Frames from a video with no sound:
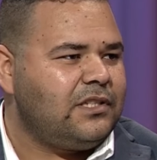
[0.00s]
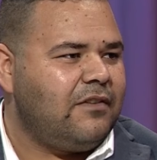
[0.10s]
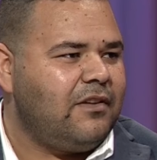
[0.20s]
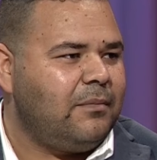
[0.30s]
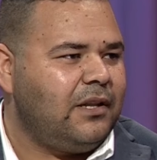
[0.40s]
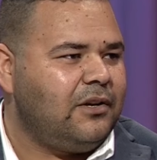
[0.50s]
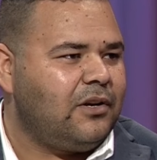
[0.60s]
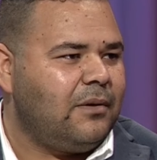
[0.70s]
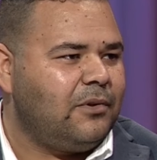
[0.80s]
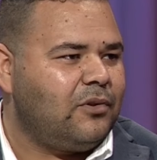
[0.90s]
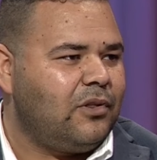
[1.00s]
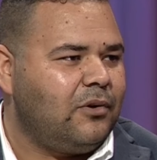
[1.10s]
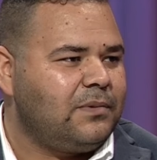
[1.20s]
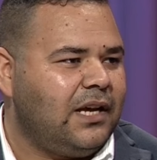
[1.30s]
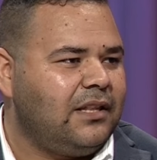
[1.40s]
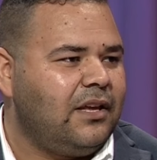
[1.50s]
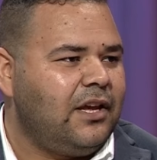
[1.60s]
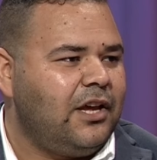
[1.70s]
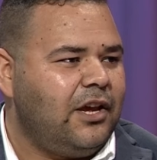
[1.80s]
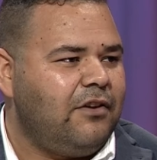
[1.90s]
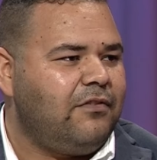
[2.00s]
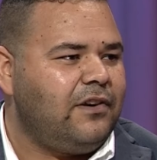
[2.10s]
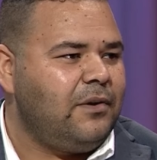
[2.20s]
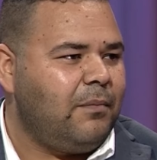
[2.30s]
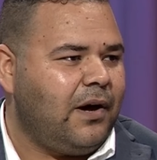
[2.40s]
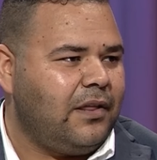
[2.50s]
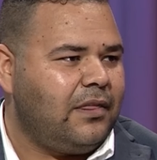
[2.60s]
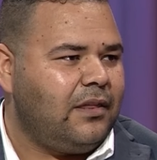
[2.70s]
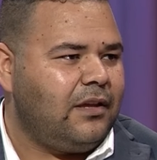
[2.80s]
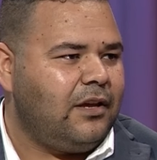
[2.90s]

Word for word: seven million come into the website every month,